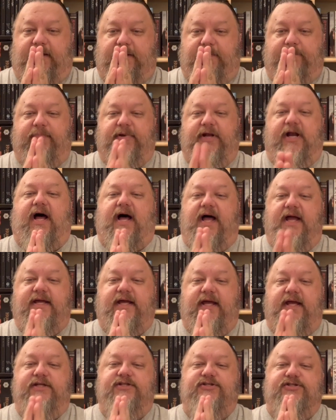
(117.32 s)
But I
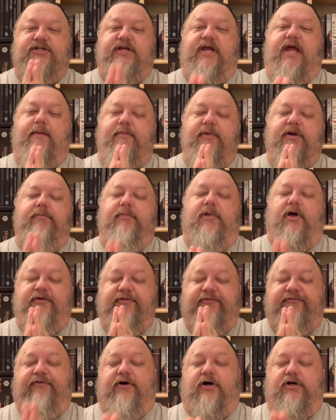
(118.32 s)
hate scamming
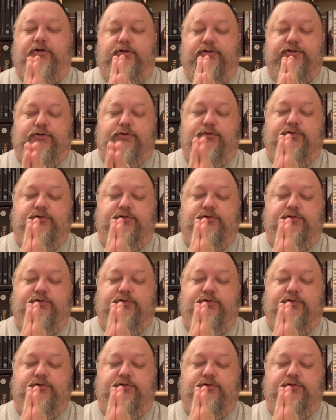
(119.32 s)
motherfuckers who